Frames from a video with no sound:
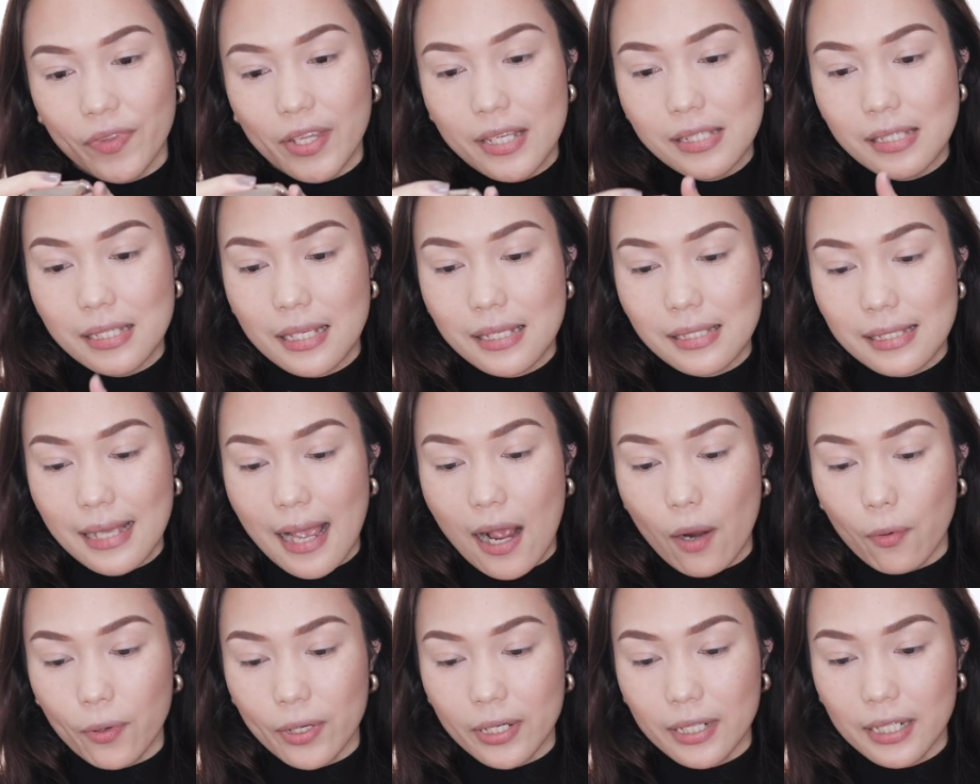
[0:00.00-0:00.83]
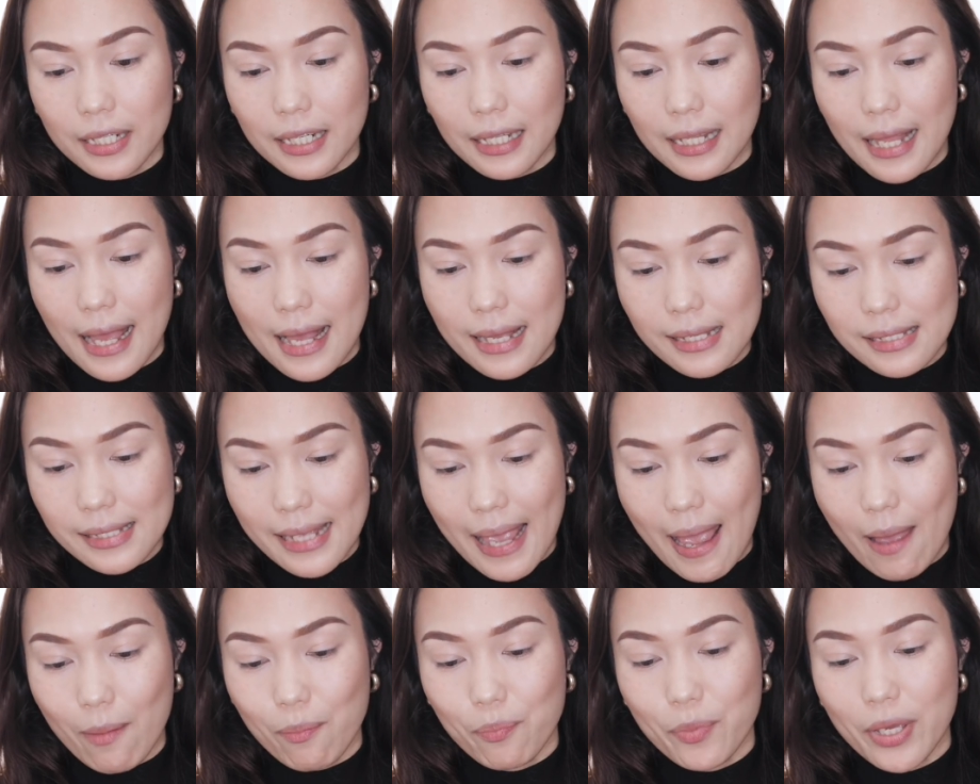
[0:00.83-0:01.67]
This is Hourglass
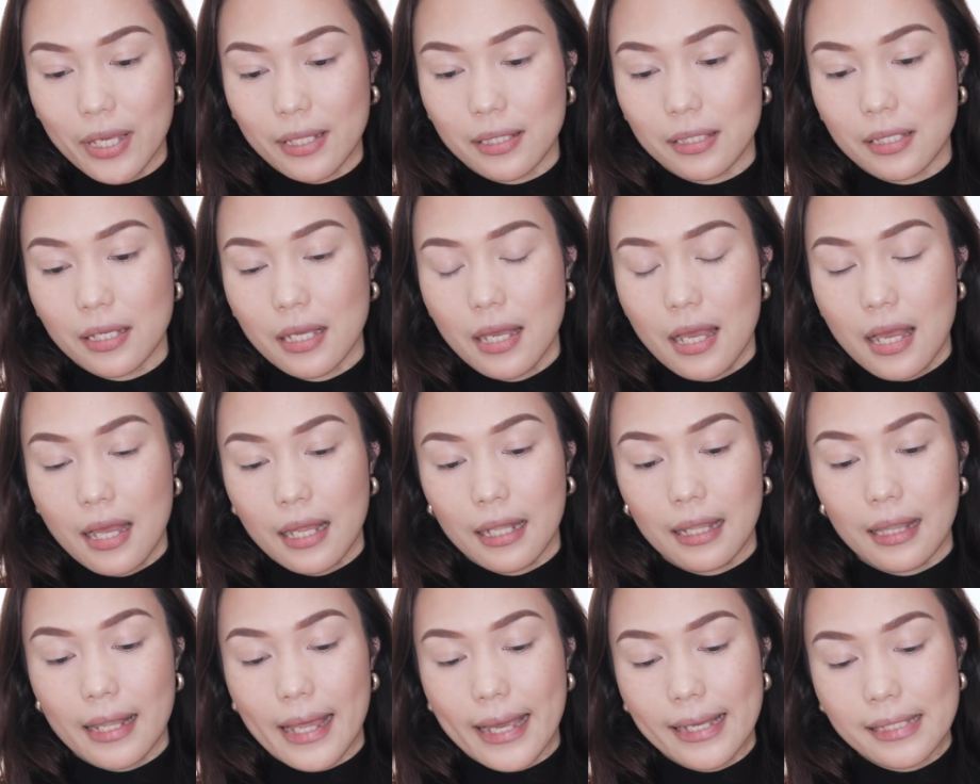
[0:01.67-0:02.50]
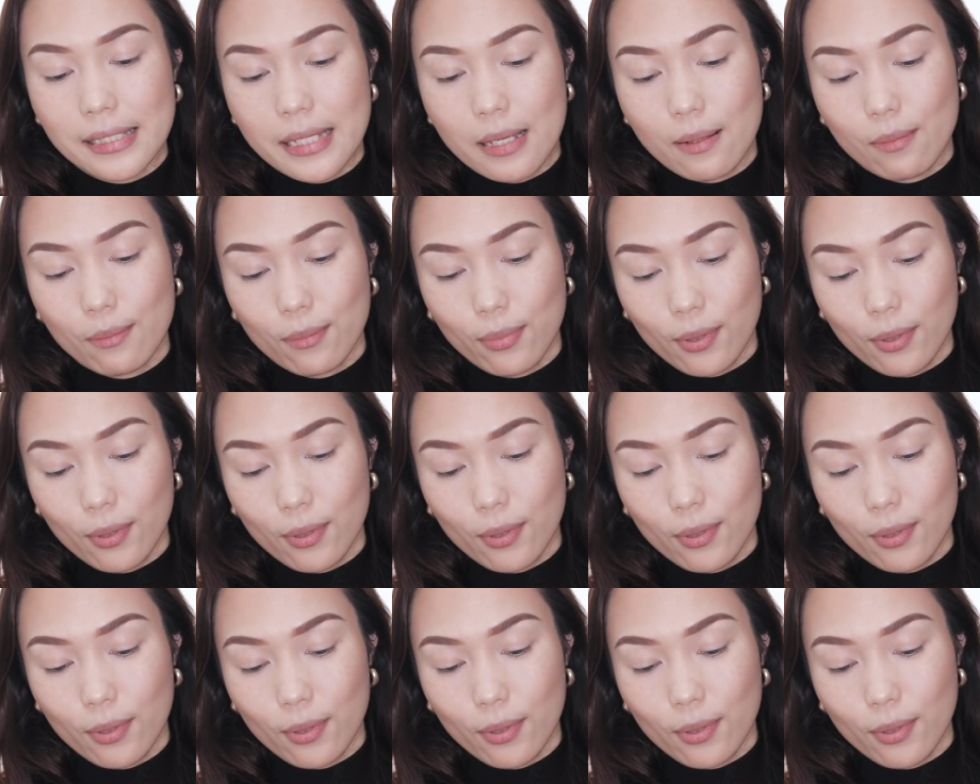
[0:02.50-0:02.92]
Ambient Lighting